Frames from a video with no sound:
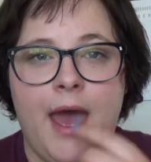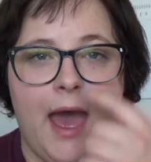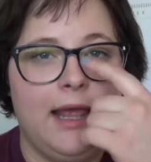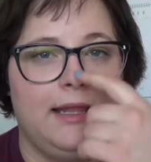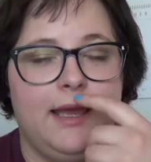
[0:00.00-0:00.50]

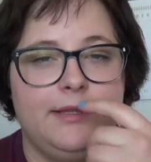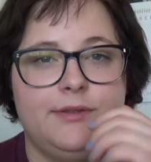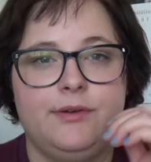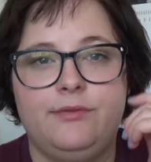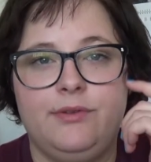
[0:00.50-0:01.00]

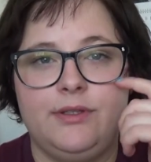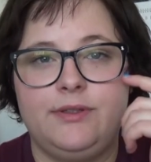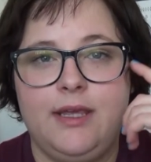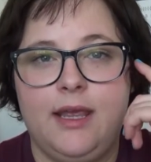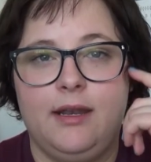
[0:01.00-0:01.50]
highlights of the
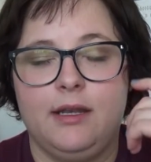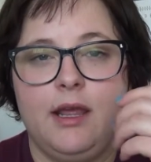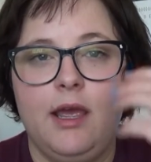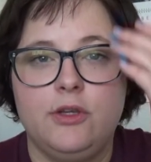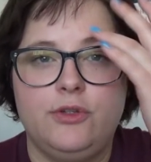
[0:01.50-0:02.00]

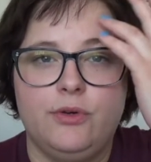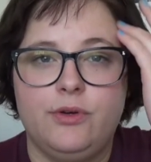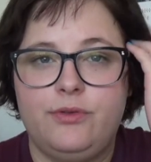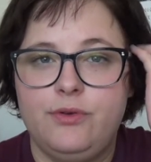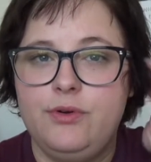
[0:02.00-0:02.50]
skin
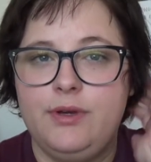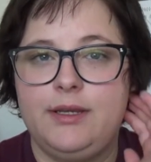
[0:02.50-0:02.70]
show through.